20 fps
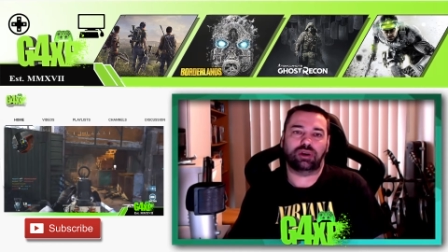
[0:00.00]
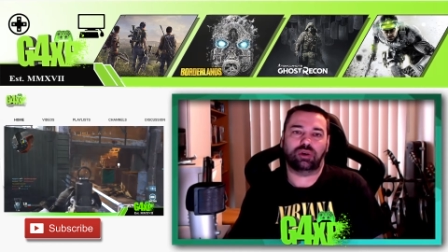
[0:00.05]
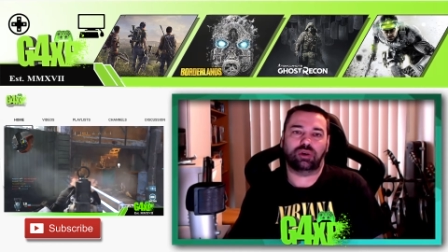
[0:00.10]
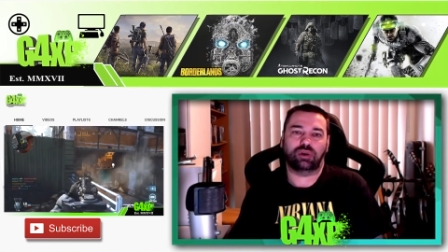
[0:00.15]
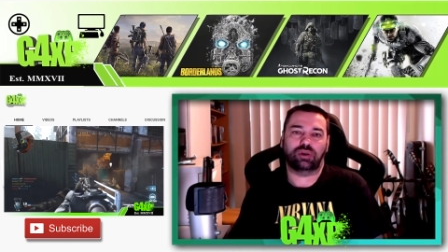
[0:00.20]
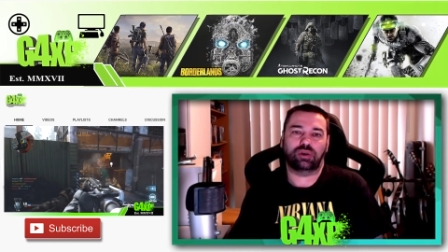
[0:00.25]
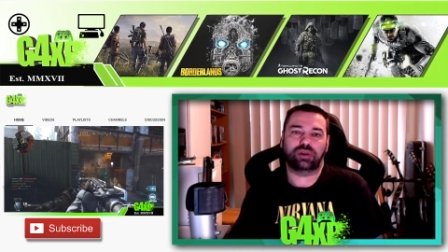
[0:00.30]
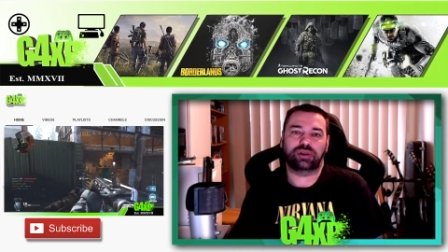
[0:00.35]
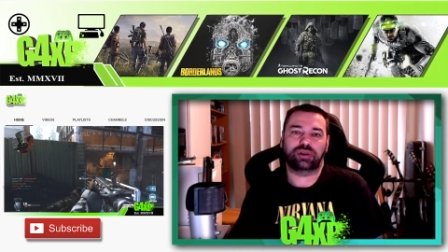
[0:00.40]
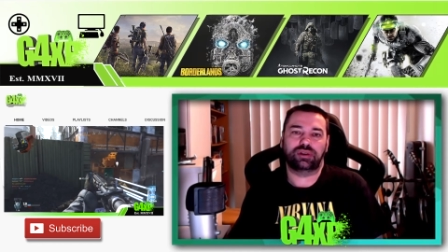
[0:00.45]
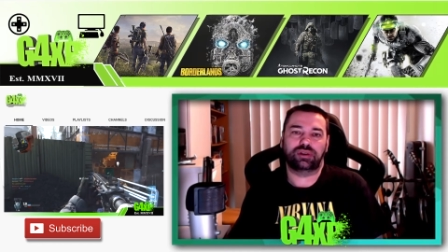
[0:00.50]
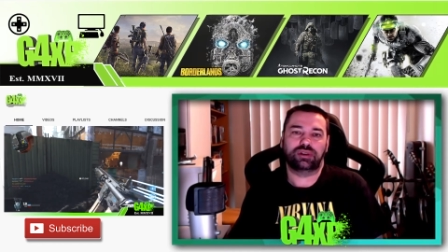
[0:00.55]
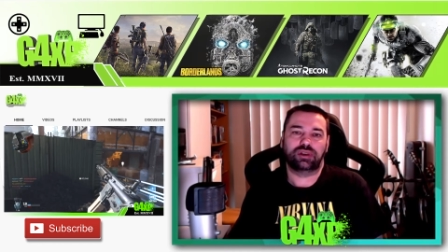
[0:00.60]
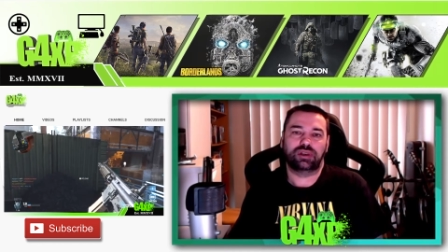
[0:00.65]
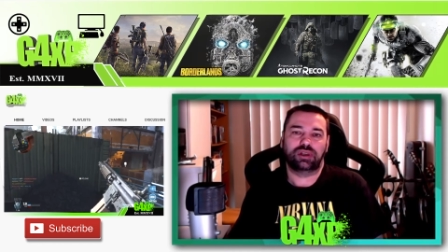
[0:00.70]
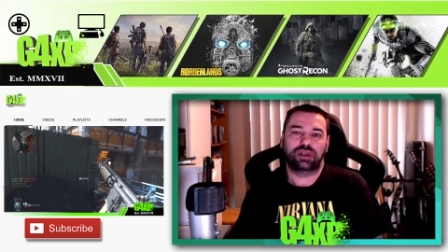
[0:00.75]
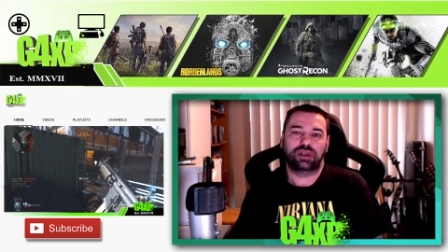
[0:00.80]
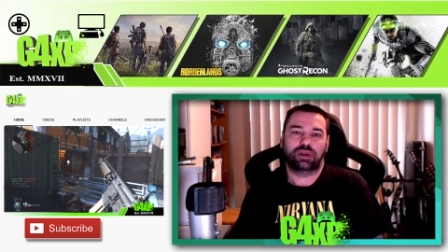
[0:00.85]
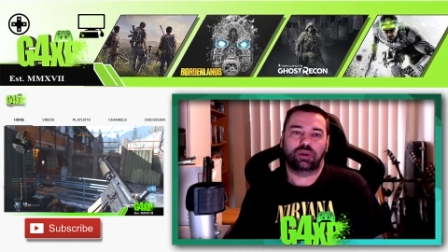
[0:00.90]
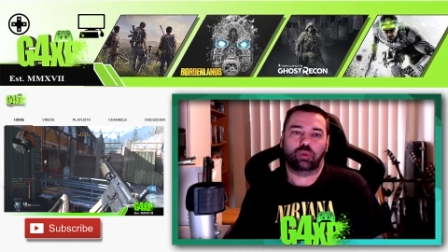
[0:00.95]
on
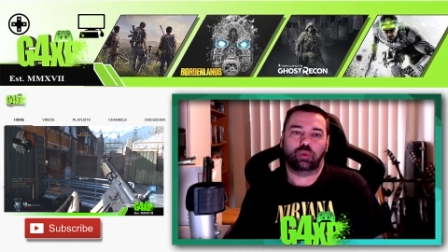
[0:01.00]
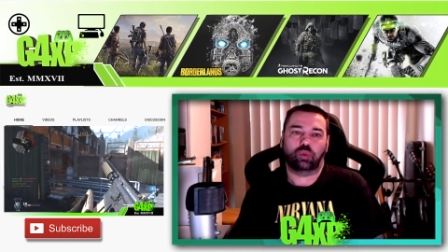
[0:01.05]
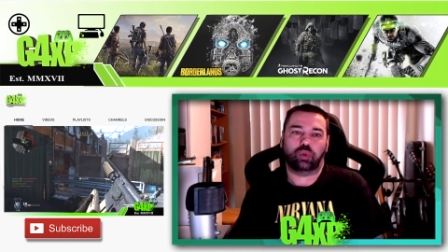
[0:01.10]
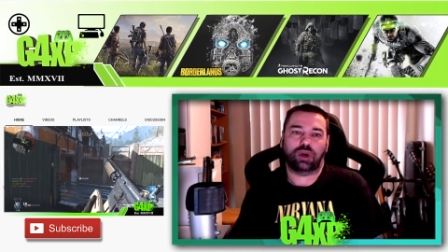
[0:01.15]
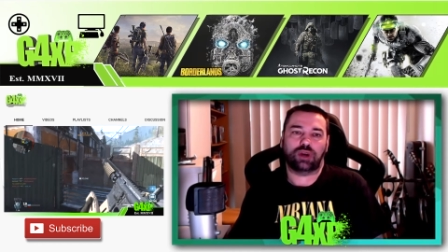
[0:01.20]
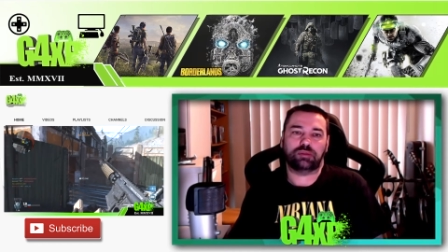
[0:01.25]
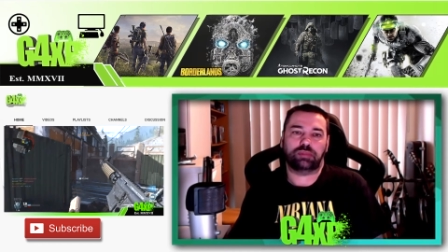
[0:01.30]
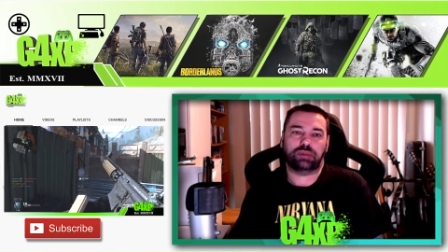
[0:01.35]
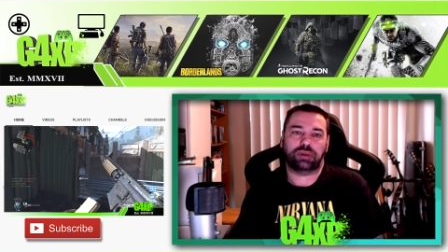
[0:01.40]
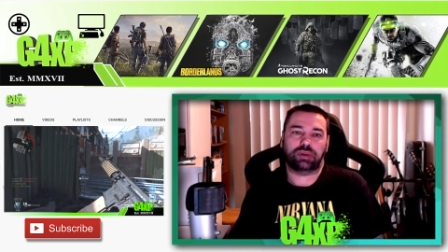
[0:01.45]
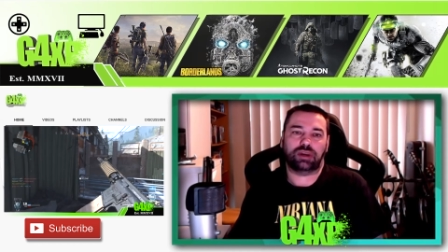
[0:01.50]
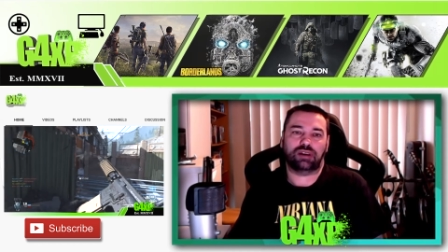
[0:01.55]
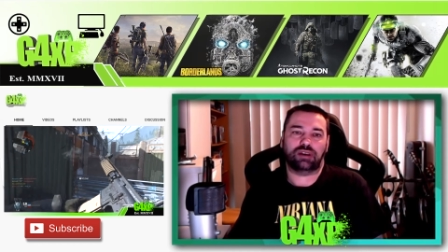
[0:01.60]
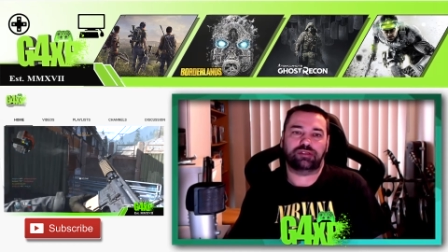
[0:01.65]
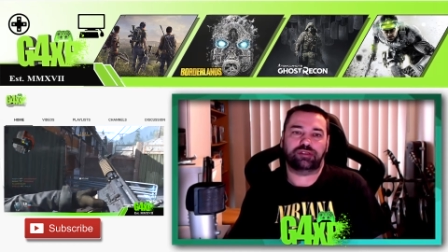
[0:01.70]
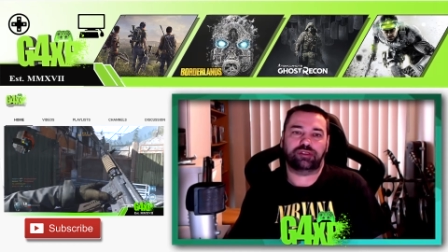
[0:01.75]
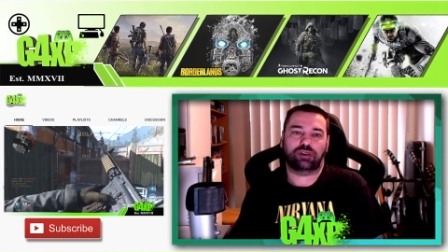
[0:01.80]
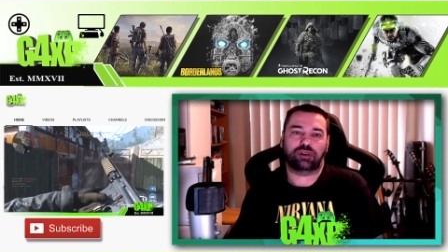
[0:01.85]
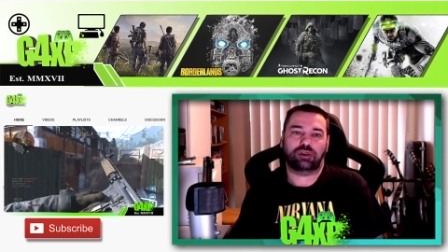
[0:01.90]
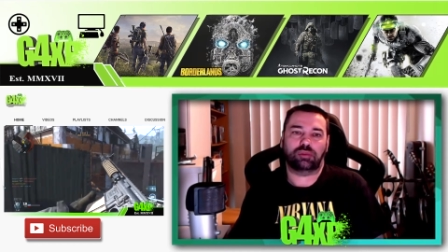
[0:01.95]
one
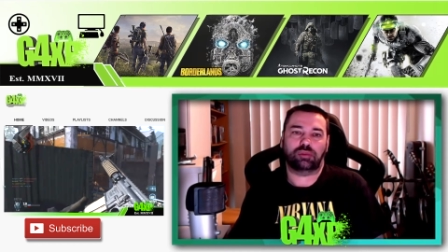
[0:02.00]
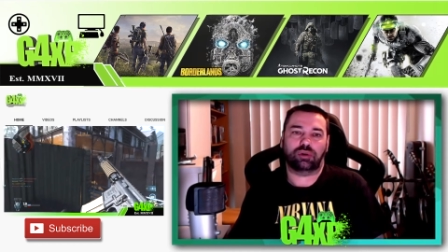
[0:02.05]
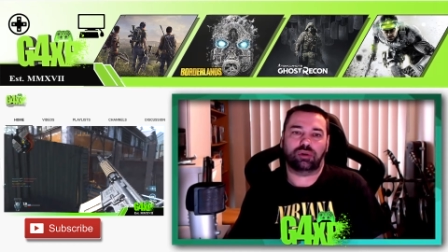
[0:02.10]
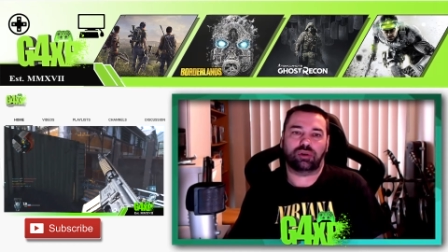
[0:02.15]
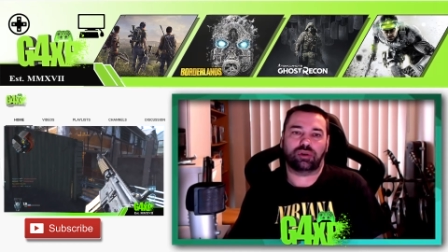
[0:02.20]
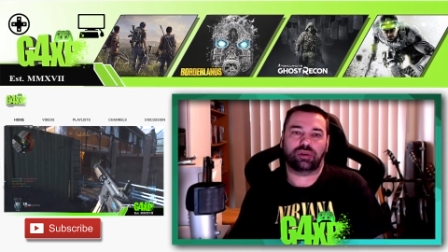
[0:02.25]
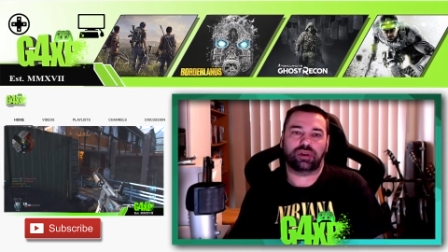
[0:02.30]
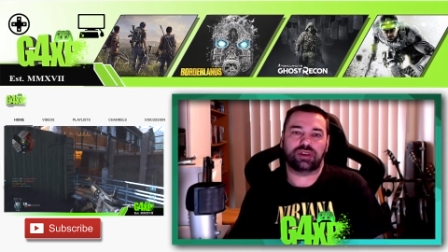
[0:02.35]
platform or